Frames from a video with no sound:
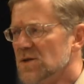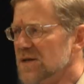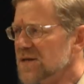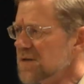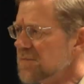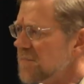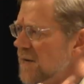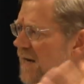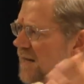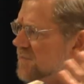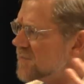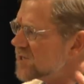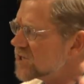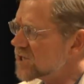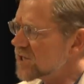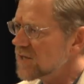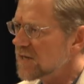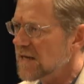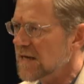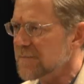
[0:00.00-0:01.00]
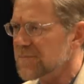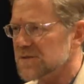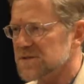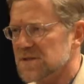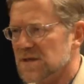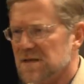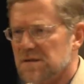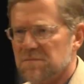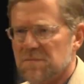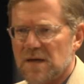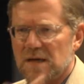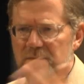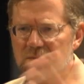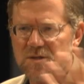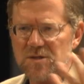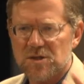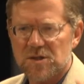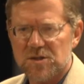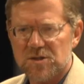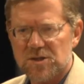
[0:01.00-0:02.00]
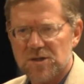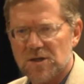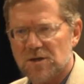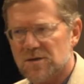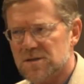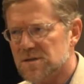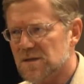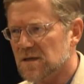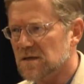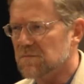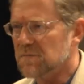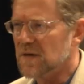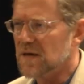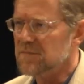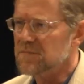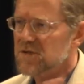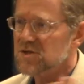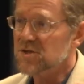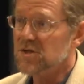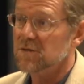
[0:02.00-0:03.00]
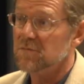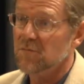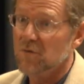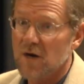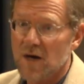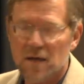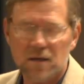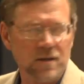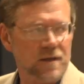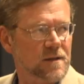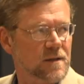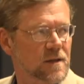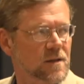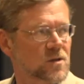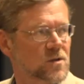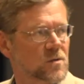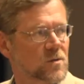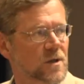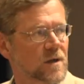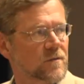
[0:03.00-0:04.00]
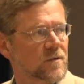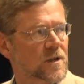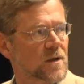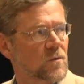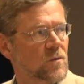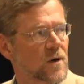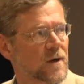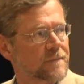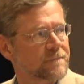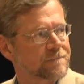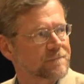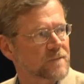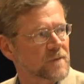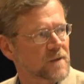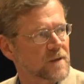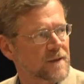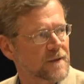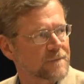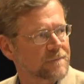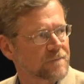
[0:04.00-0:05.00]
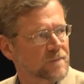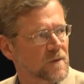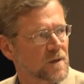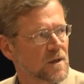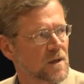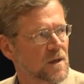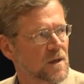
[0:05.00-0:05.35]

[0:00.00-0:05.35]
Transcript: So they can buy Michigan apples, they can buy Michigan cherries, they can buy Michigan broccoli, they can do whatever they want. Okay?